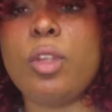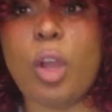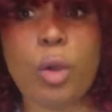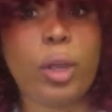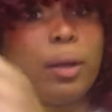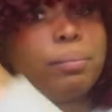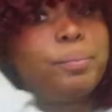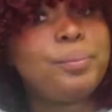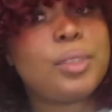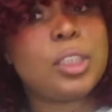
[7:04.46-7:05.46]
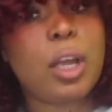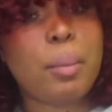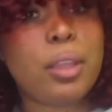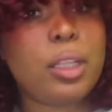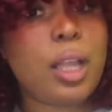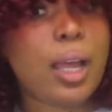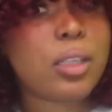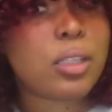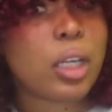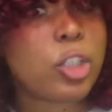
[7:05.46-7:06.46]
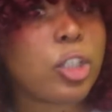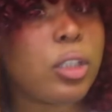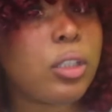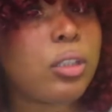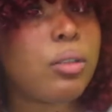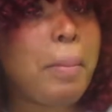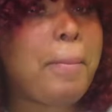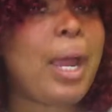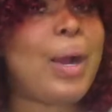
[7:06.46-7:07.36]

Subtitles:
Okay, so I'm in the last section. My